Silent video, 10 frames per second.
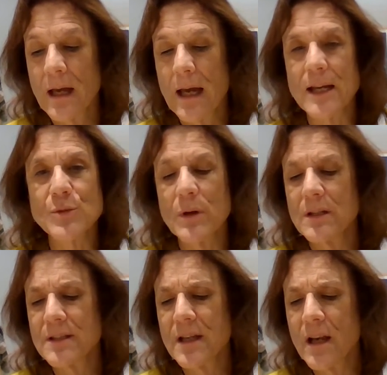as well
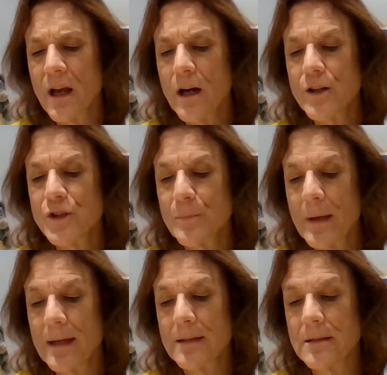as the large
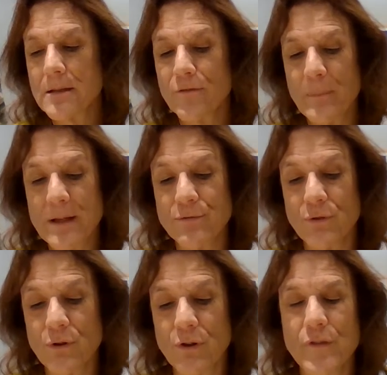base of
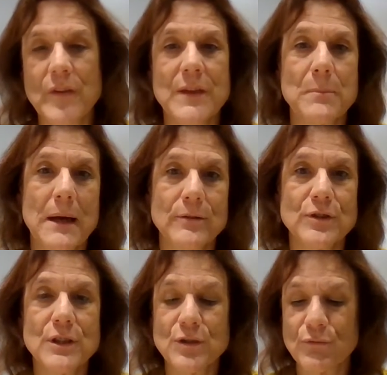bedrock that the
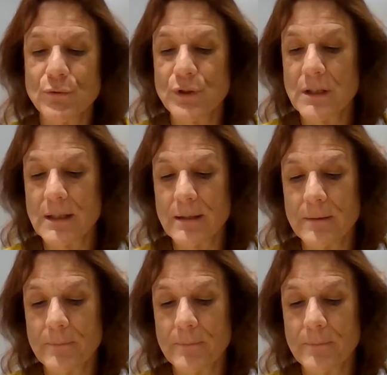mountain is rooted in.